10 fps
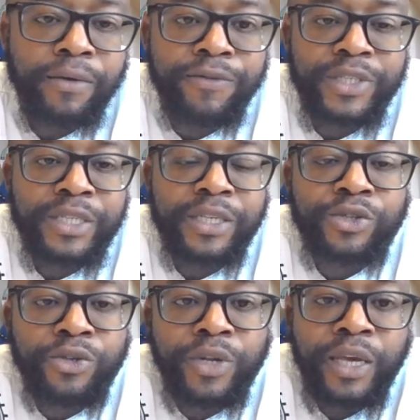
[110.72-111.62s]
visitors
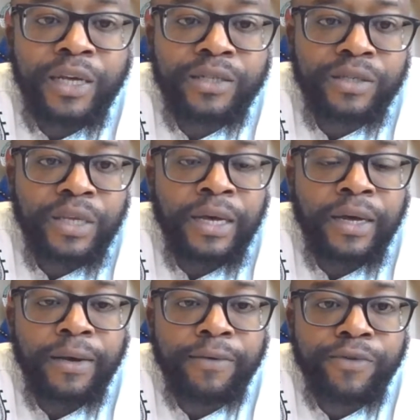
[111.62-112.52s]
joining us
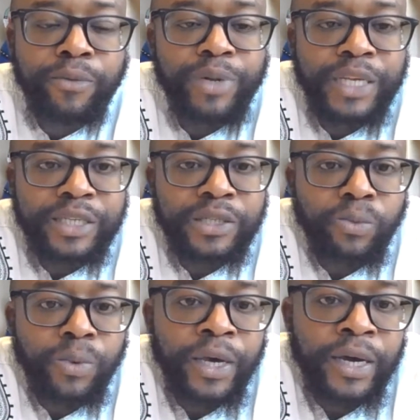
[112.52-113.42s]
from places
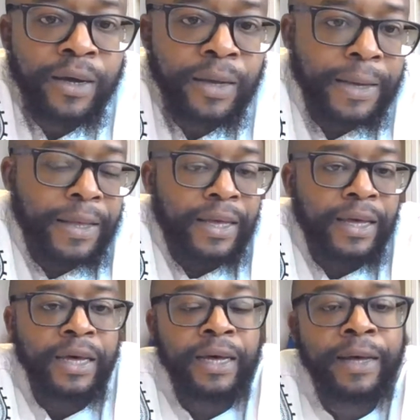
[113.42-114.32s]
where
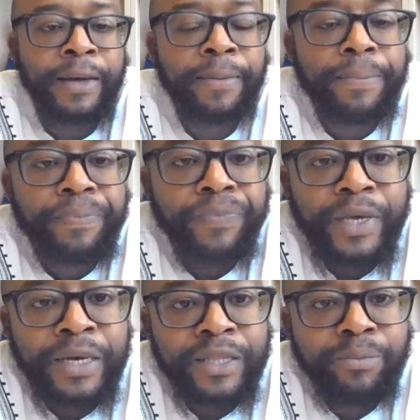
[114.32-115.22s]

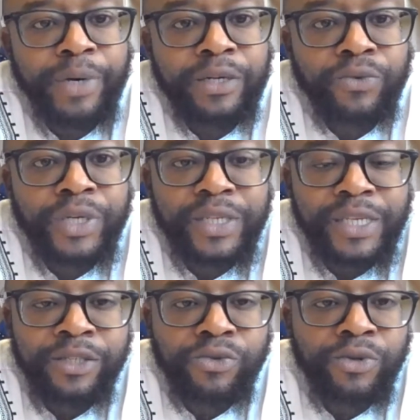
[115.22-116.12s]
the bandwidth
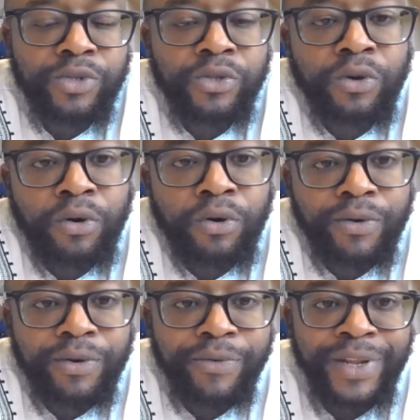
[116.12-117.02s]
is not so
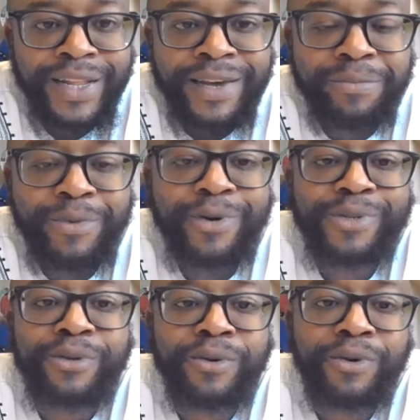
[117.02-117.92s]
reliable.
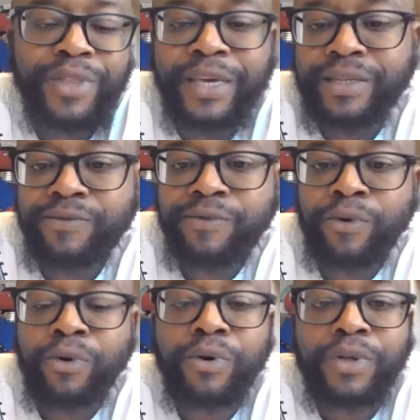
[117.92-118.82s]
So thanks
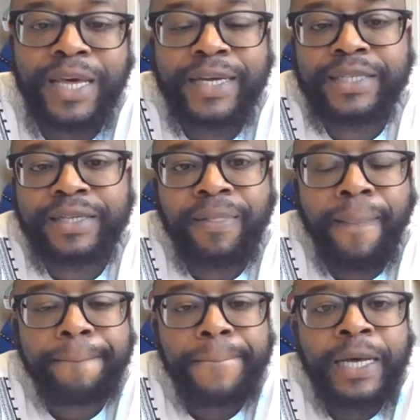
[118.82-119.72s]
for that.
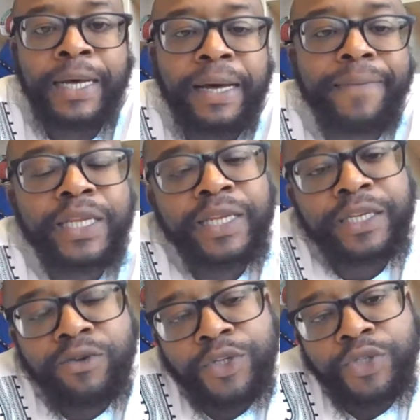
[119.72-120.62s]
Melina
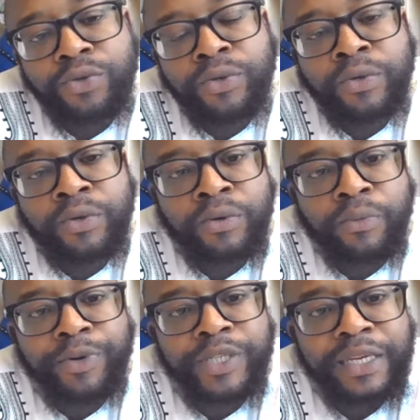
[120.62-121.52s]
is going to
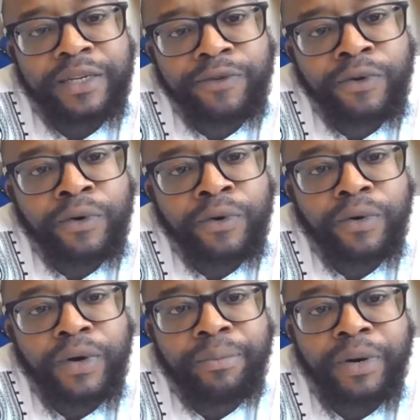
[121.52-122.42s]
present
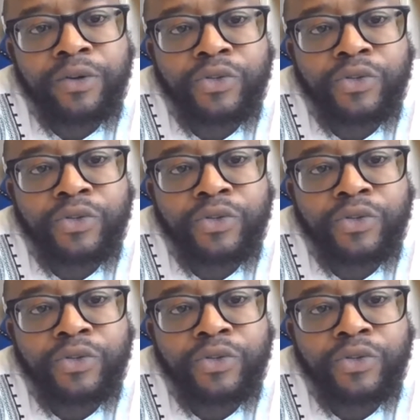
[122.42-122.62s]
for about